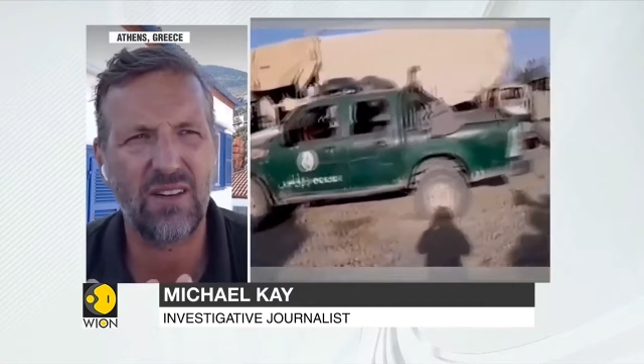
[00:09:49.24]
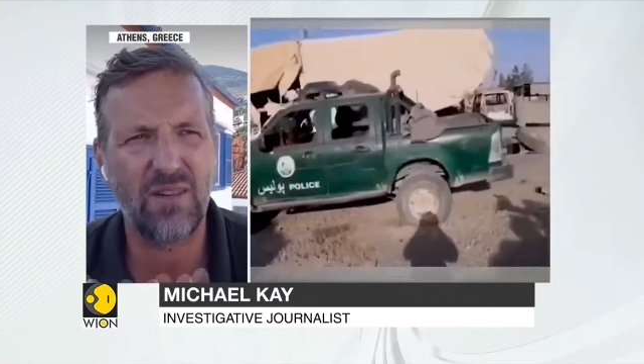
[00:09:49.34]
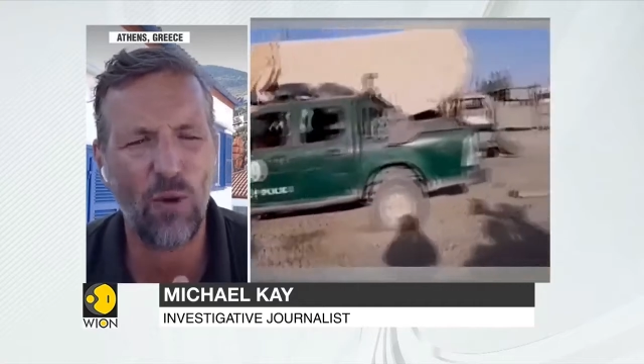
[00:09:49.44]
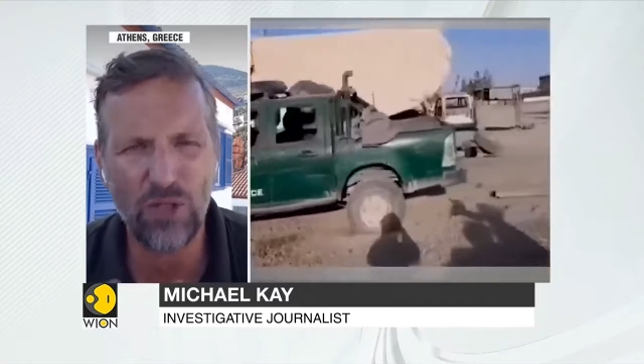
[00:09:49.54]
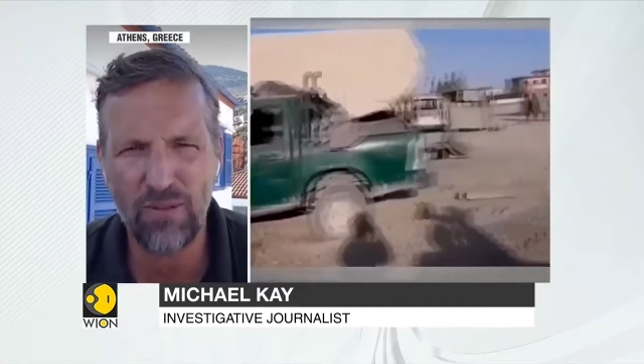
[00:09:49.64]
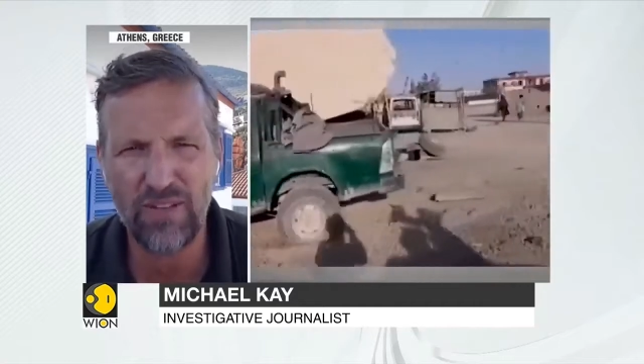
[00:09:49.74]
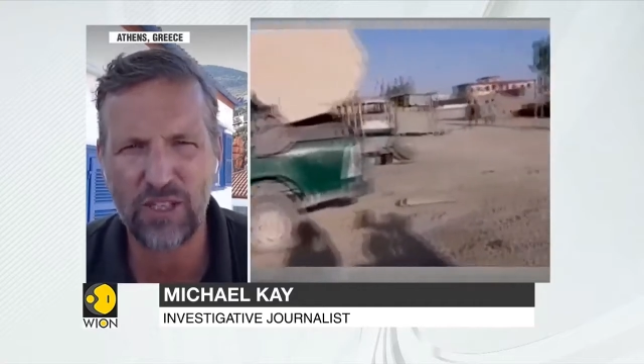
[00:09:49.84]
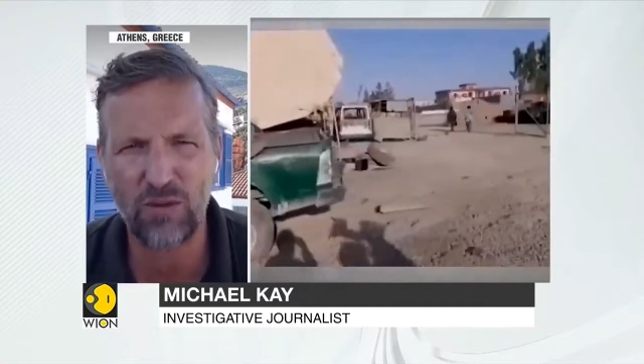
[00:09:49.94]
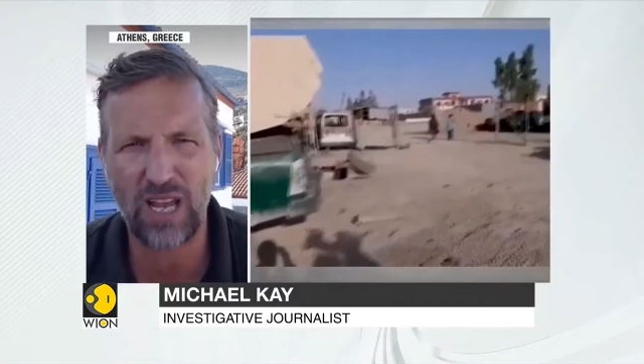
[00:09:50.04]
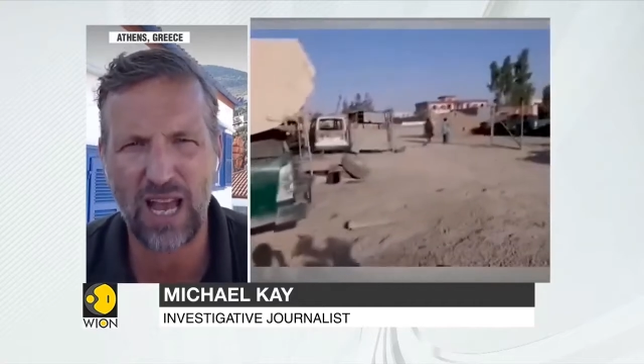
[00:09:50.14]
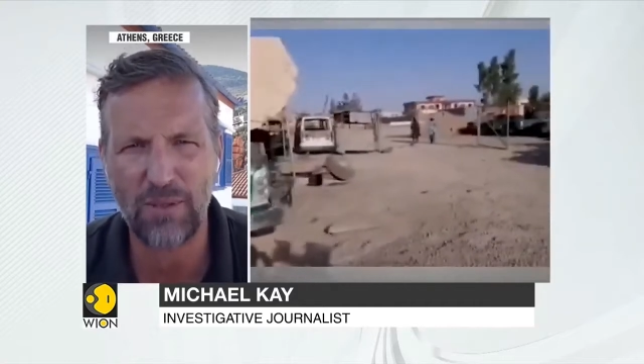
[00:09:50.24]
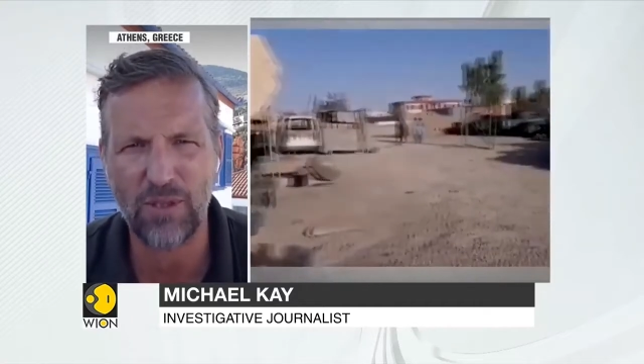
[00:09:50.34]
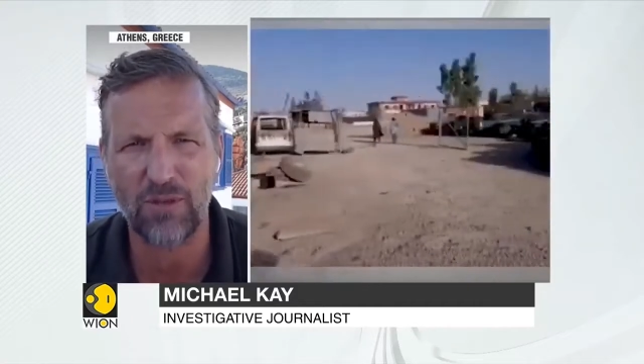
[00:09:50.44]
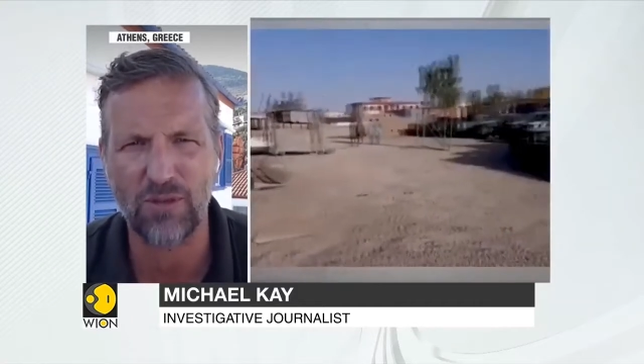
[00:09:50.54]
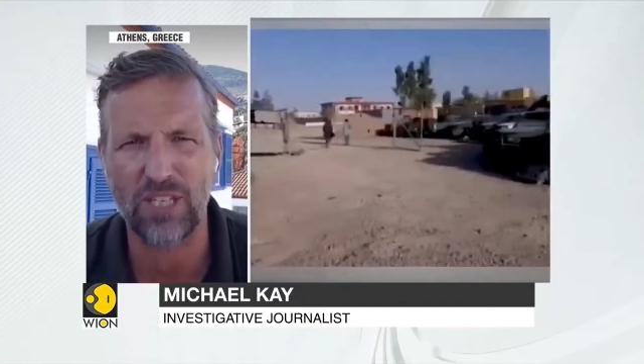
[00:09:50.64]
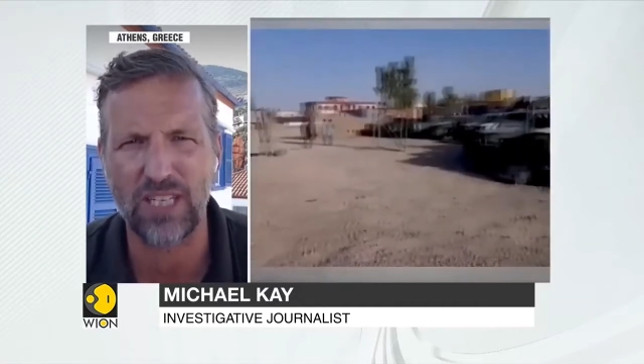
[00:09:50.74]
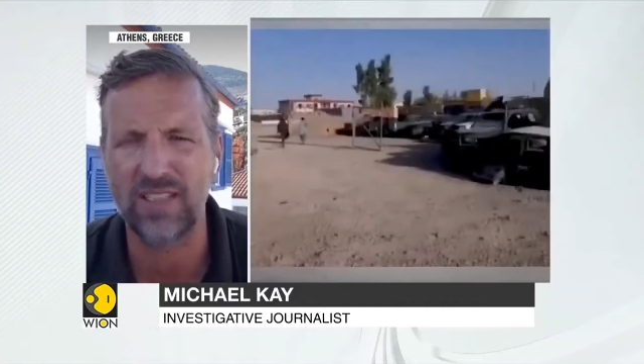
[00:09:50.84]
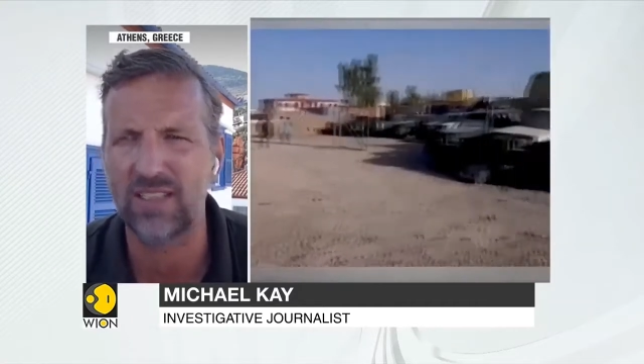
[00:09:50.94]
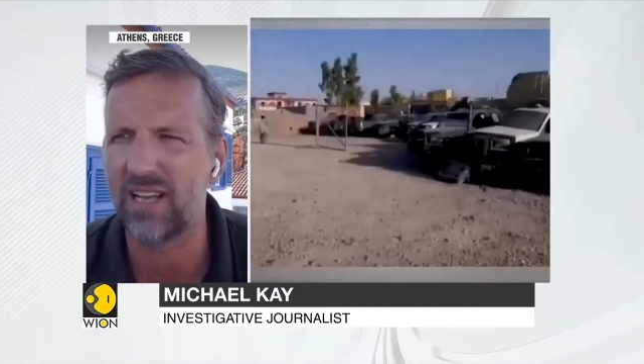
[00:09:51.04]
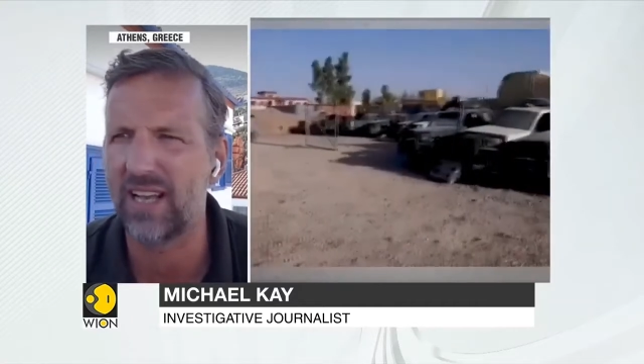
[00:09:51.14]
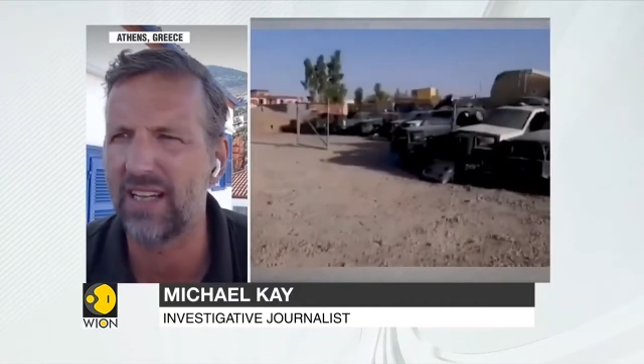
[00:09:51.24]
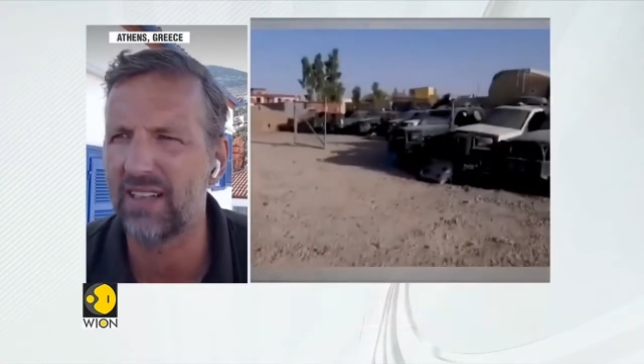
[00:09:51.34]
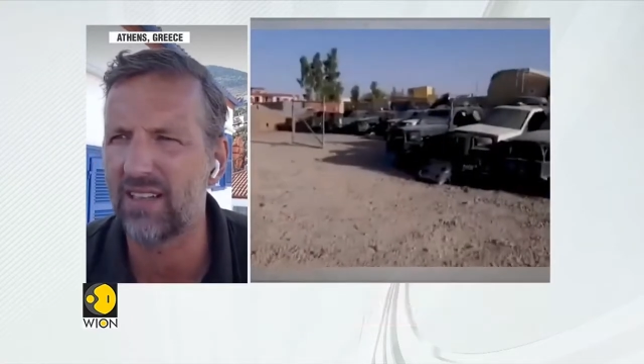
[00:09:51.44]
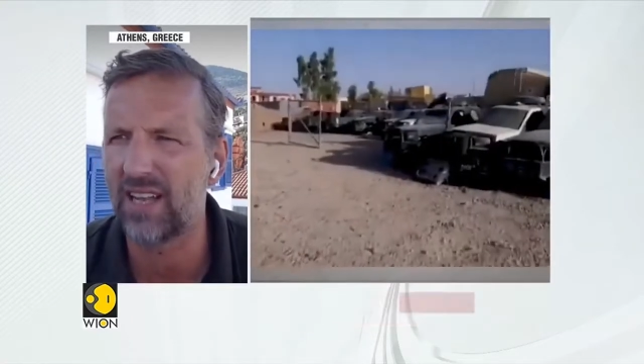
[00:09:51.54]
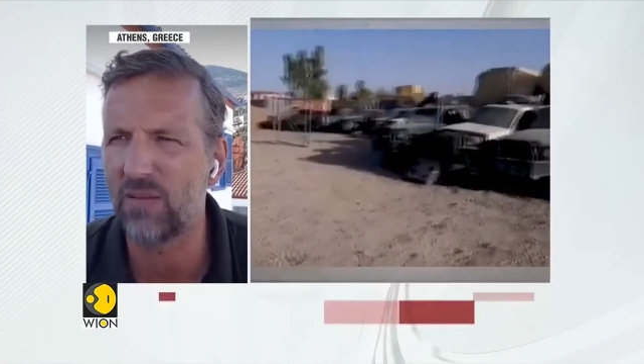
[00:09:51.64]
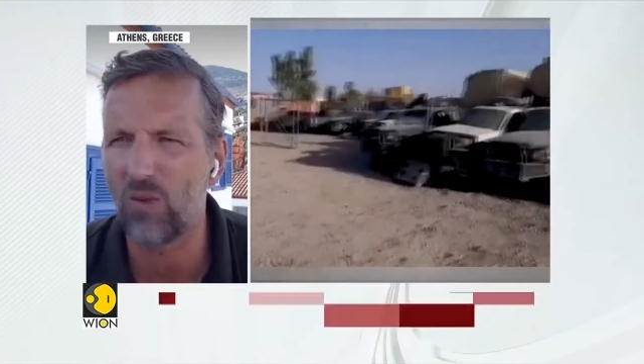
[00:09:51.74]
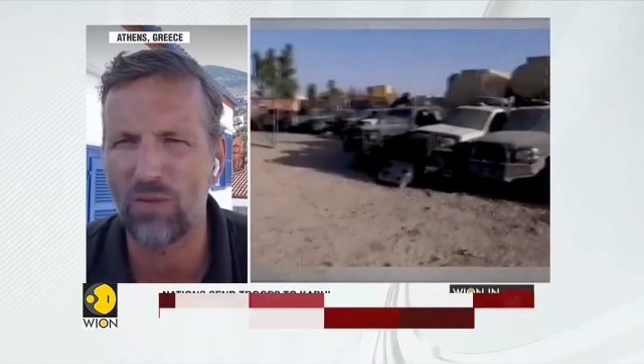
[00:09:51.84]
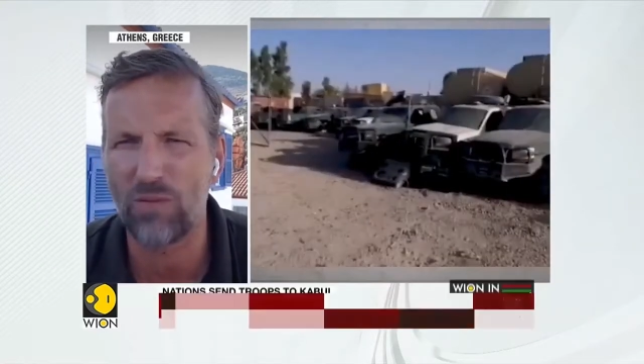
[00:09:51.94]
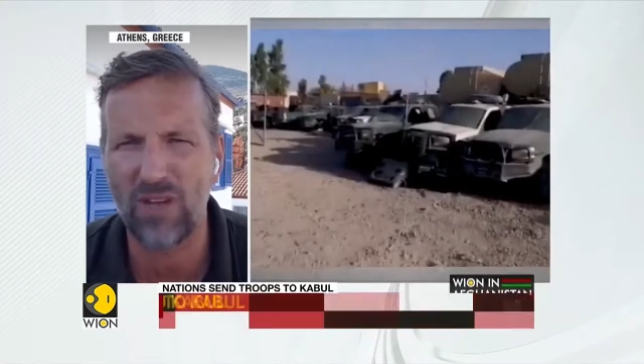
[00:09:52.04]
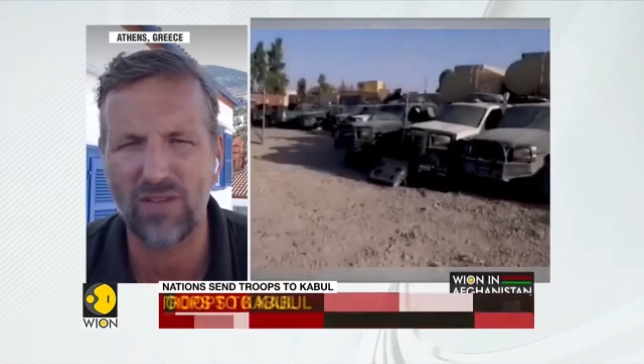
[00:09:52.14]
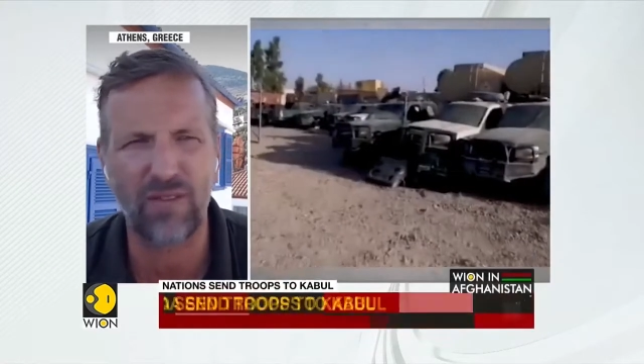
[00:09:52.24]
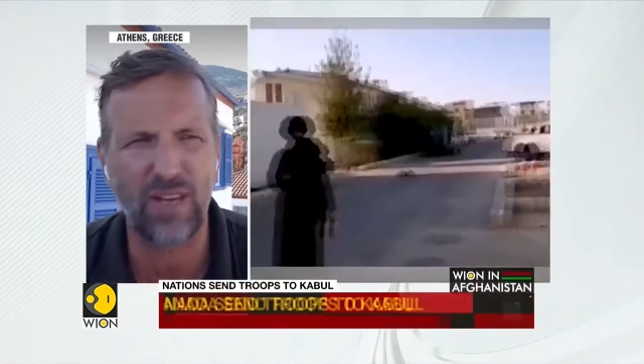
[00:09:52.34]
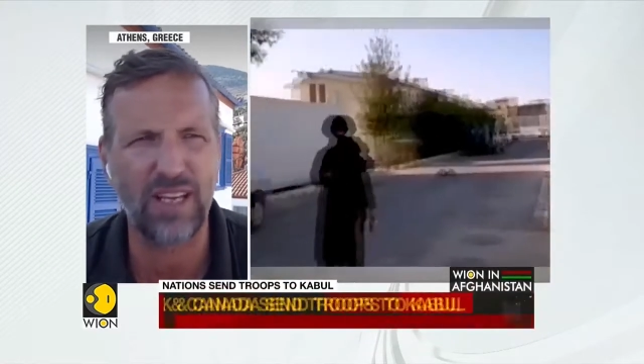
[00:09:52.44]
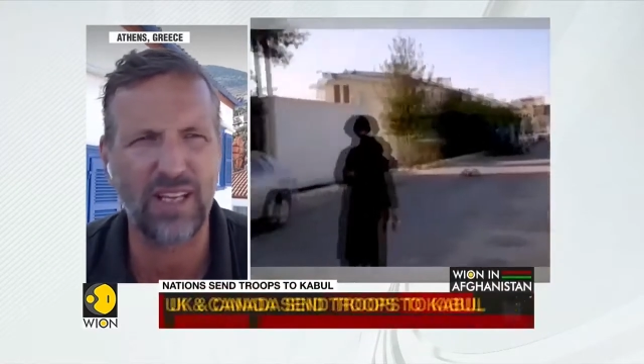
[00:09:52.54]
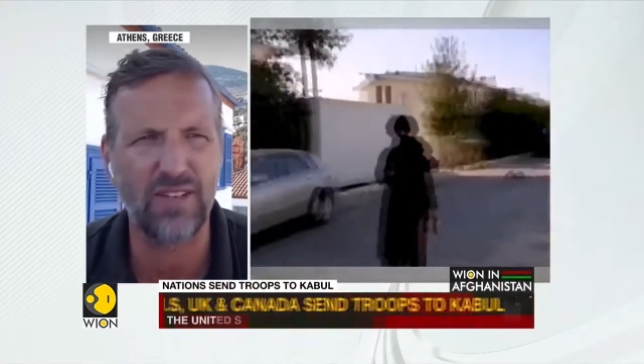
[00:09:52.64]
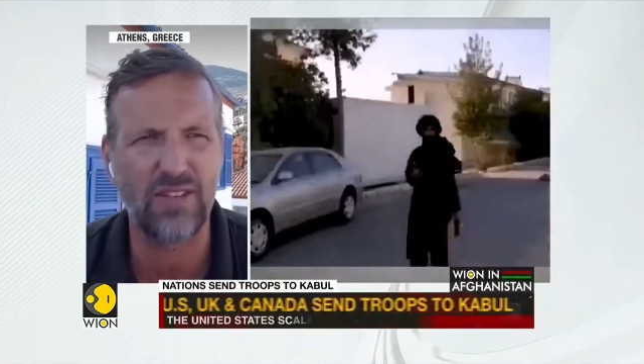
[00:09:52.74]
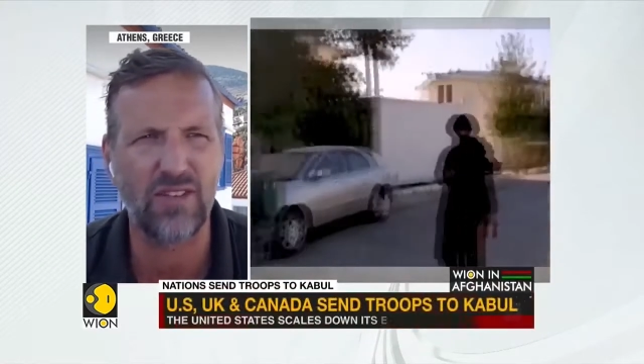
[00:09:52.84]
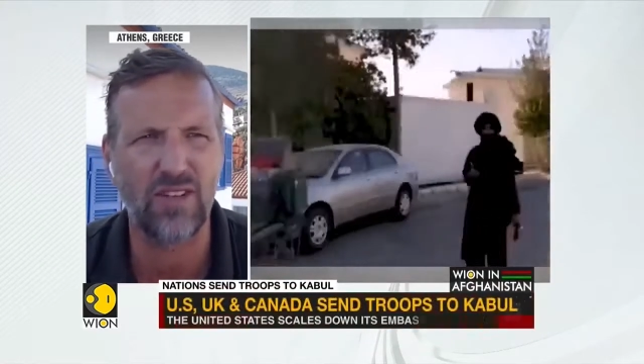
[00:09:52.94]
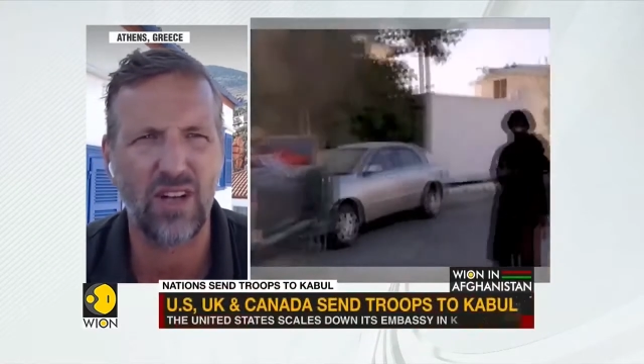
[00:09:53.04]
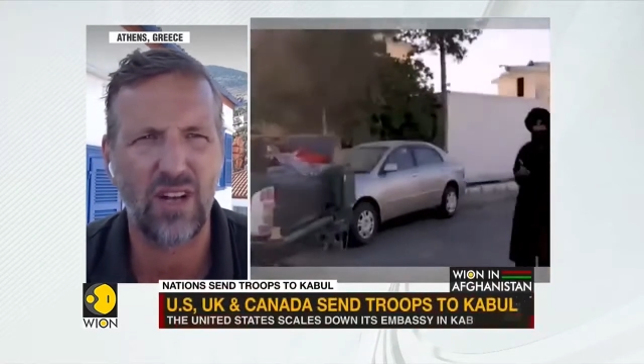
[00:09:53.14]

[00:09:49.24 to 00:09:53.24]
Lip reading: 14 provincial capitals in 1 month is,